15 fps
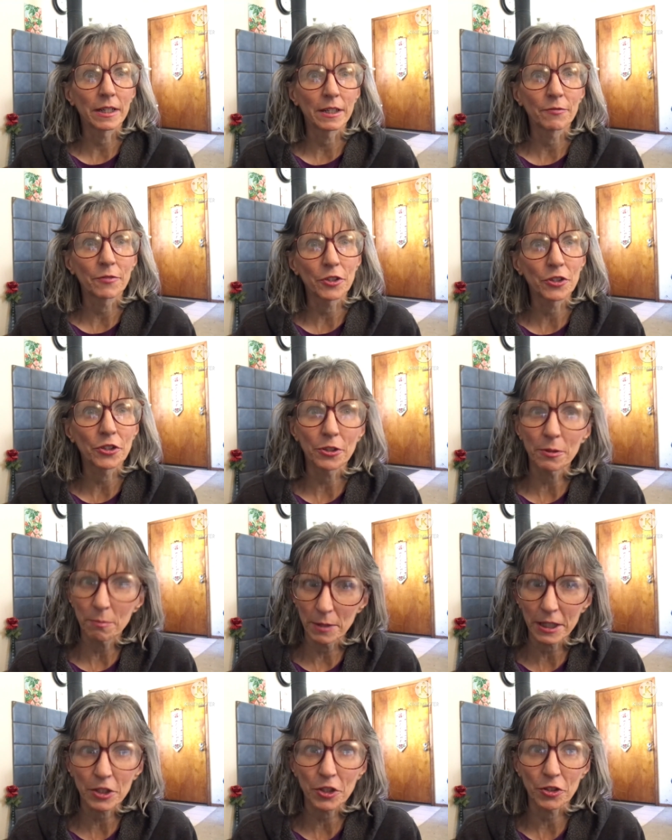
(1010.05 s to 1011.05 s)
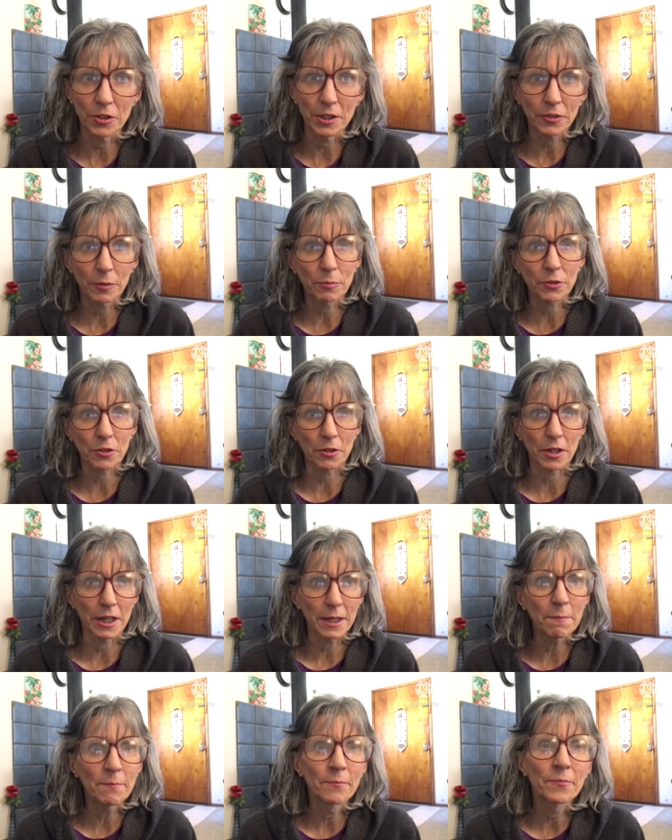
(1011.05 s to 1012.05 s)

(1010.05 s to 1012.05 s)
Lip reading: if you do, make sure to subscribe.